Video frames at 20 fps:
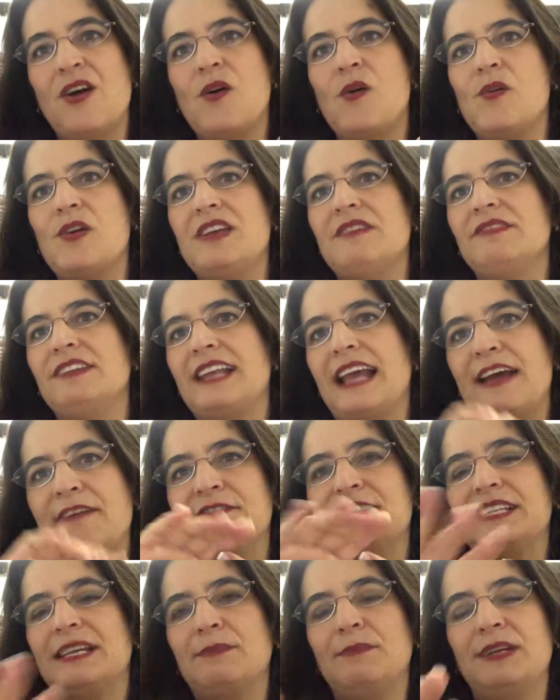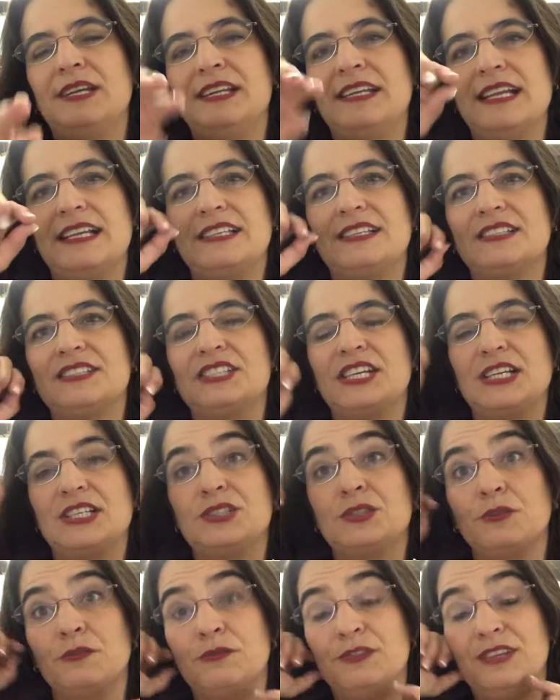Or even have somebody that
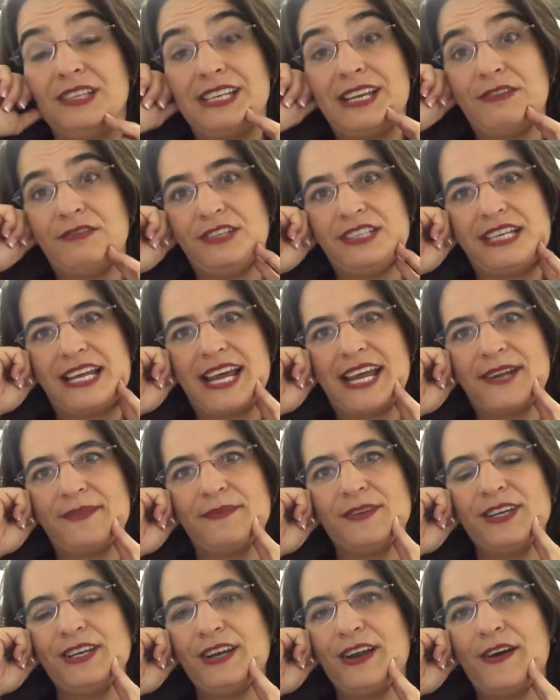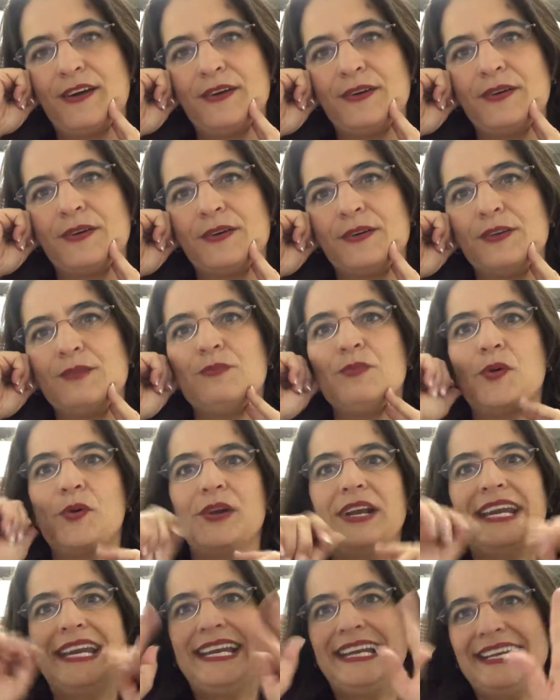checks your feet every day. You know, good
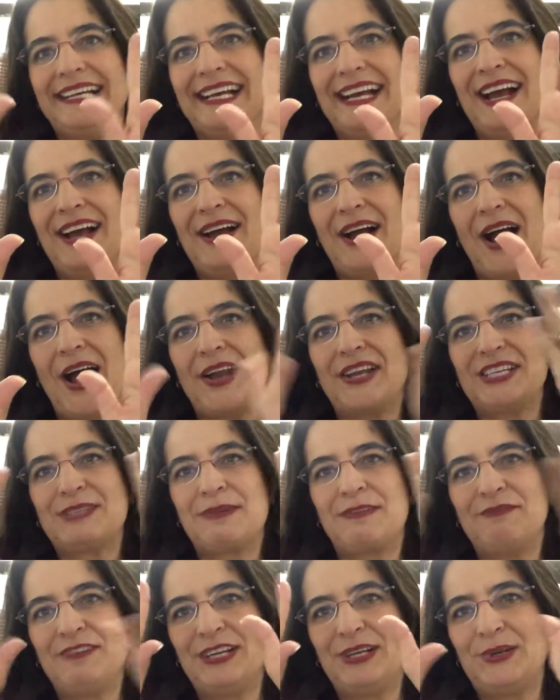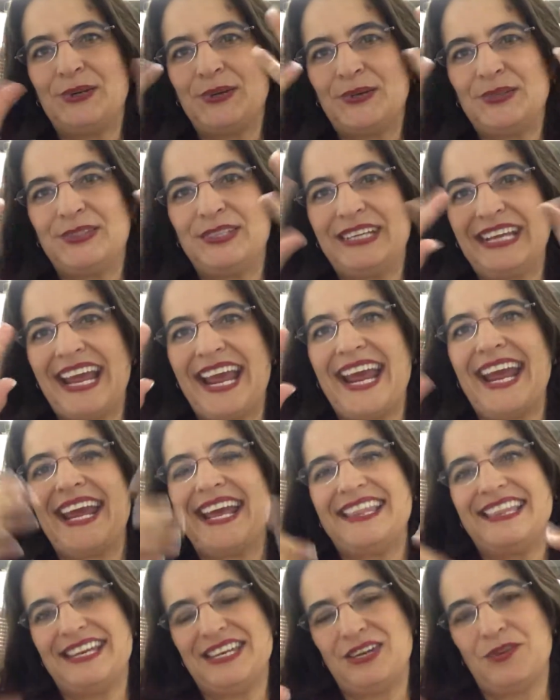morning, how does my feet look today?
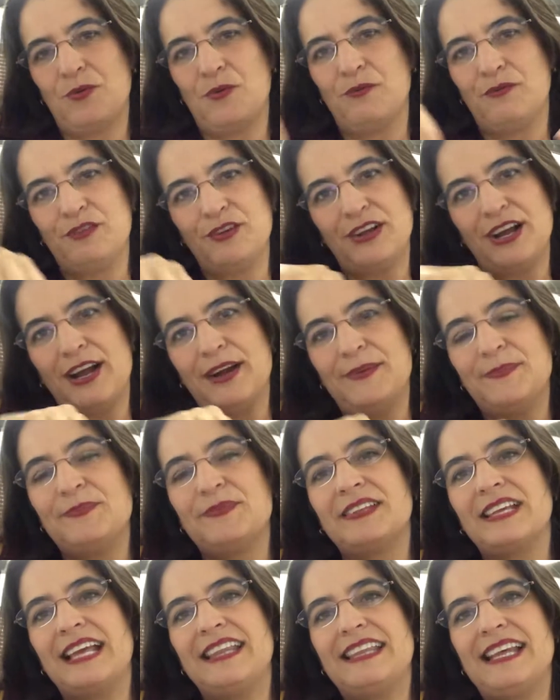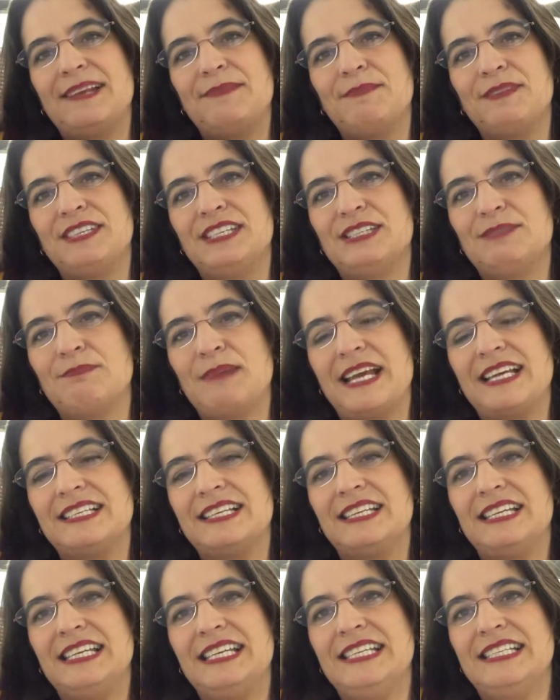And then off you go. And that just makes
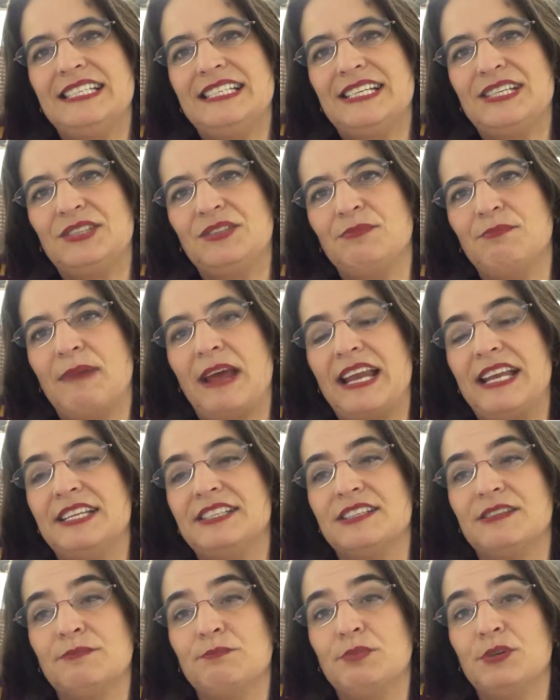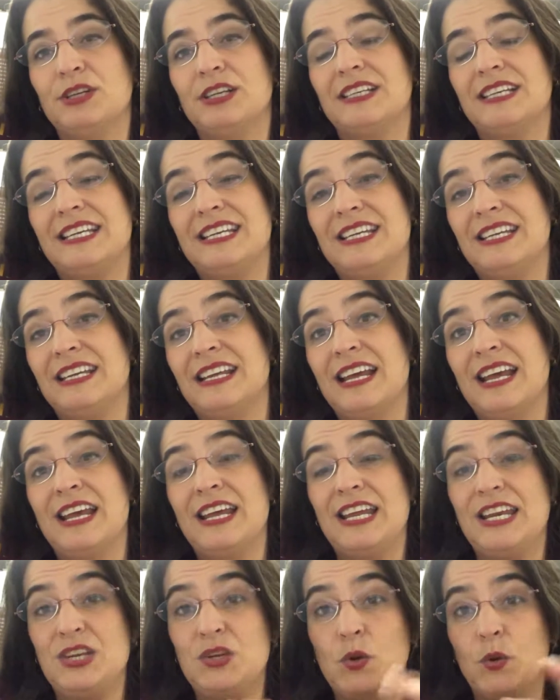it easier to manage and put it
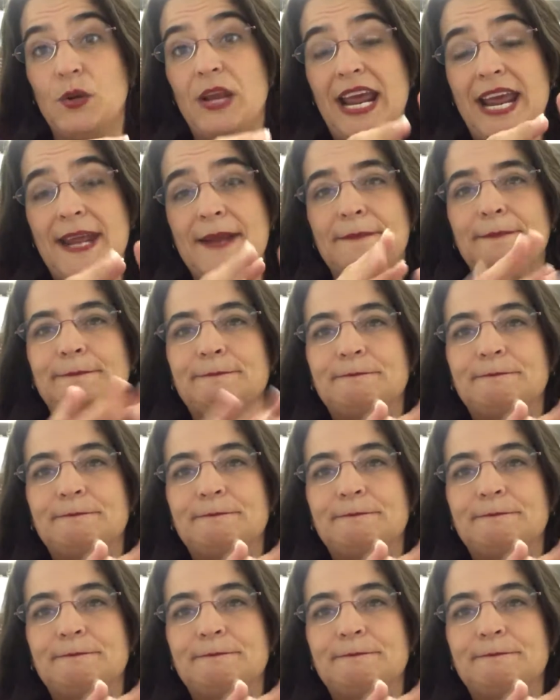in your day.